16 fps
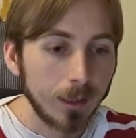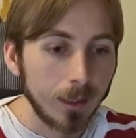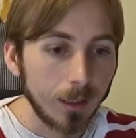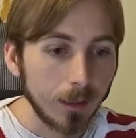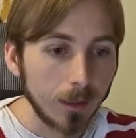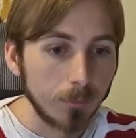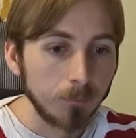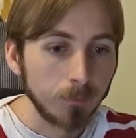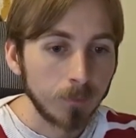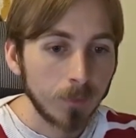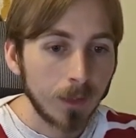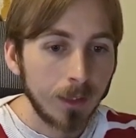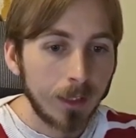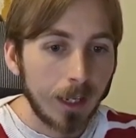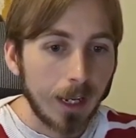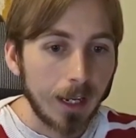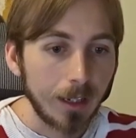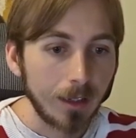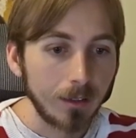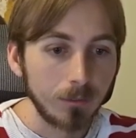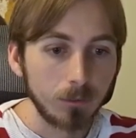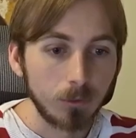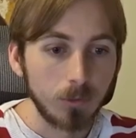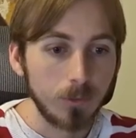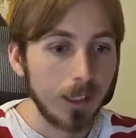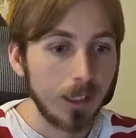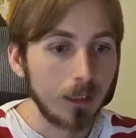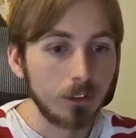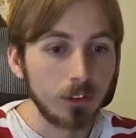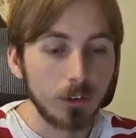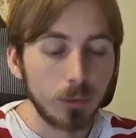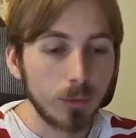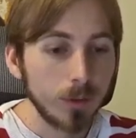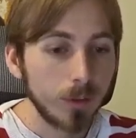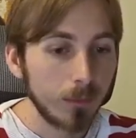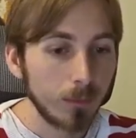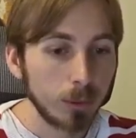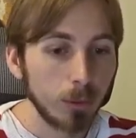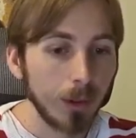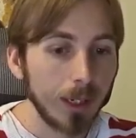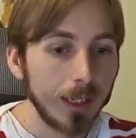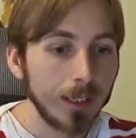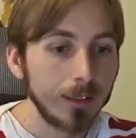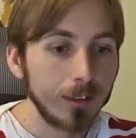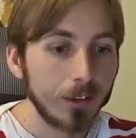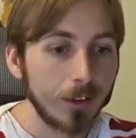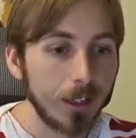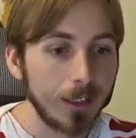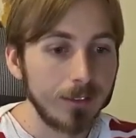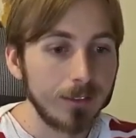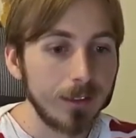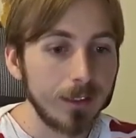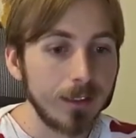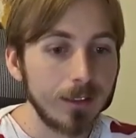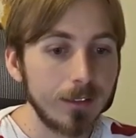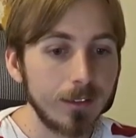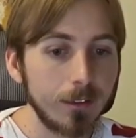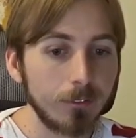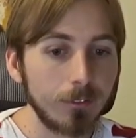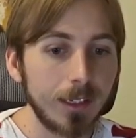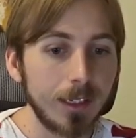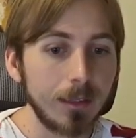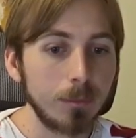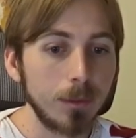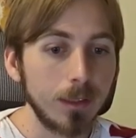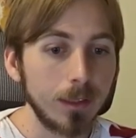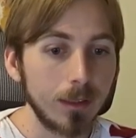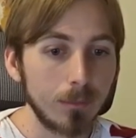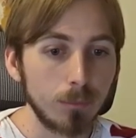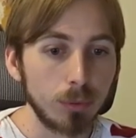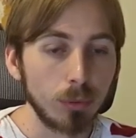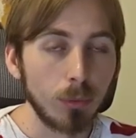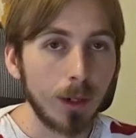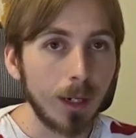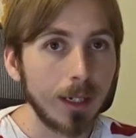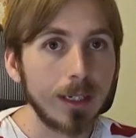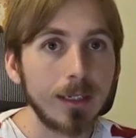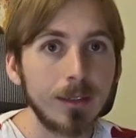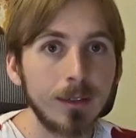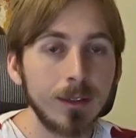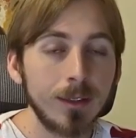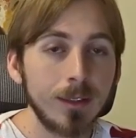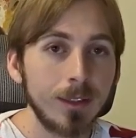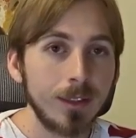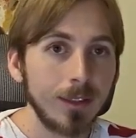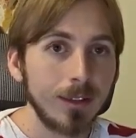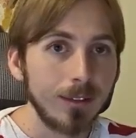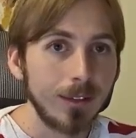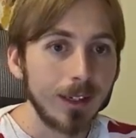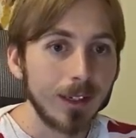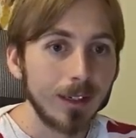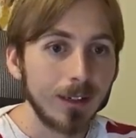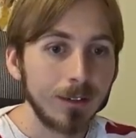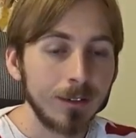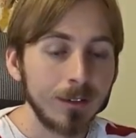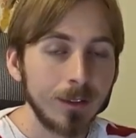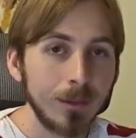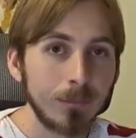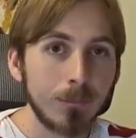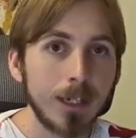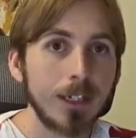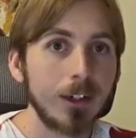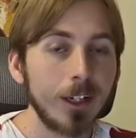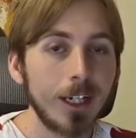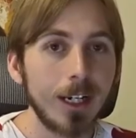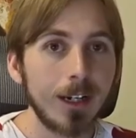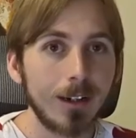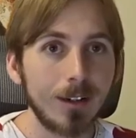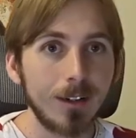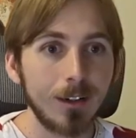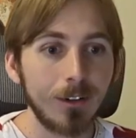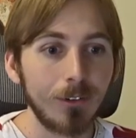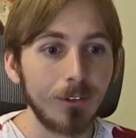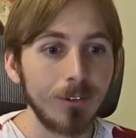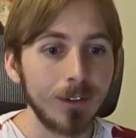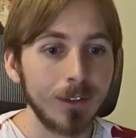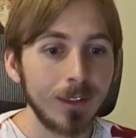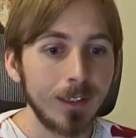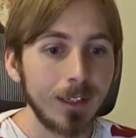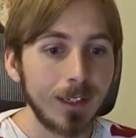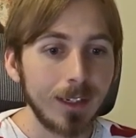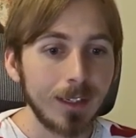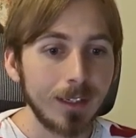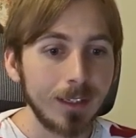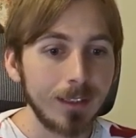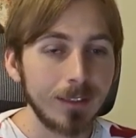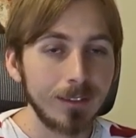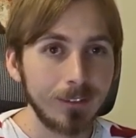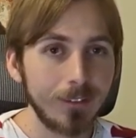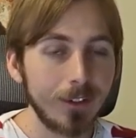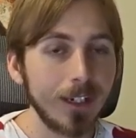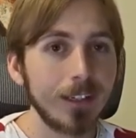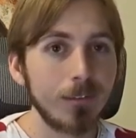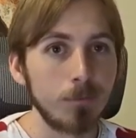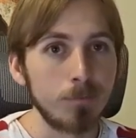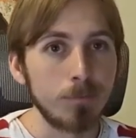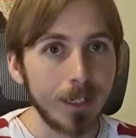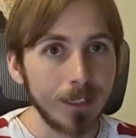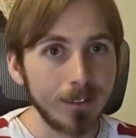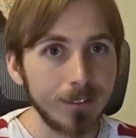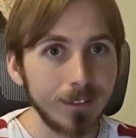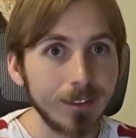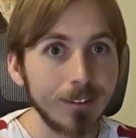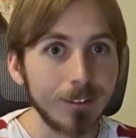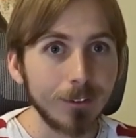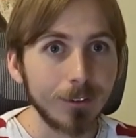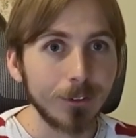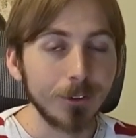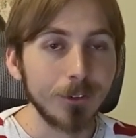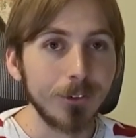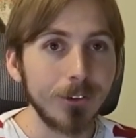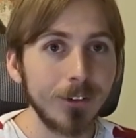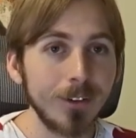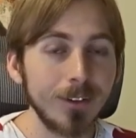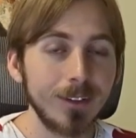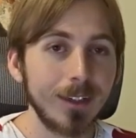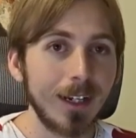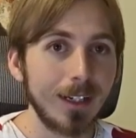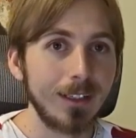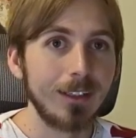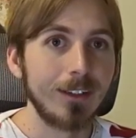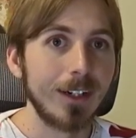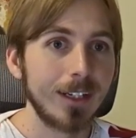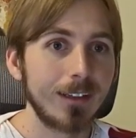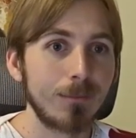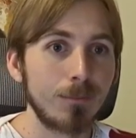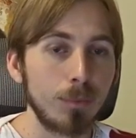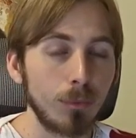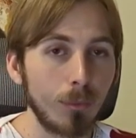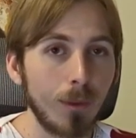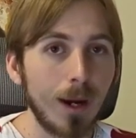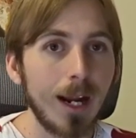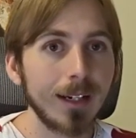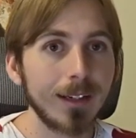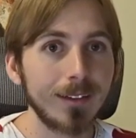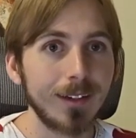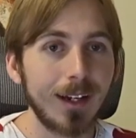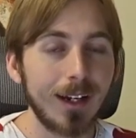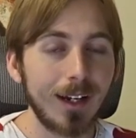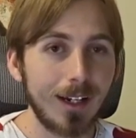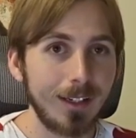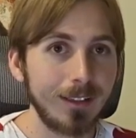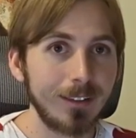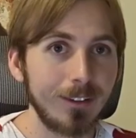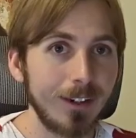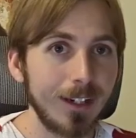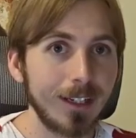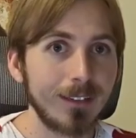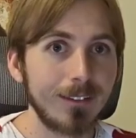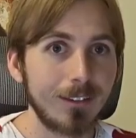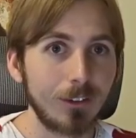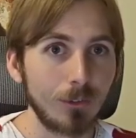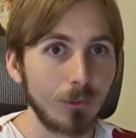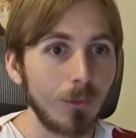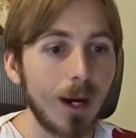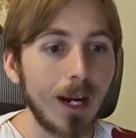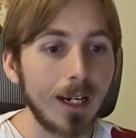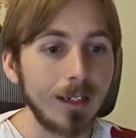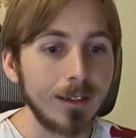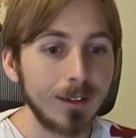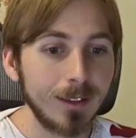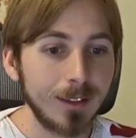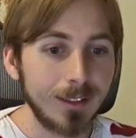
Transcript: Um, and yeah, just with the plan and the ideas of keeping it plain. Now, my guy Arnold, he likes basic decor and he likes black and he likes grey.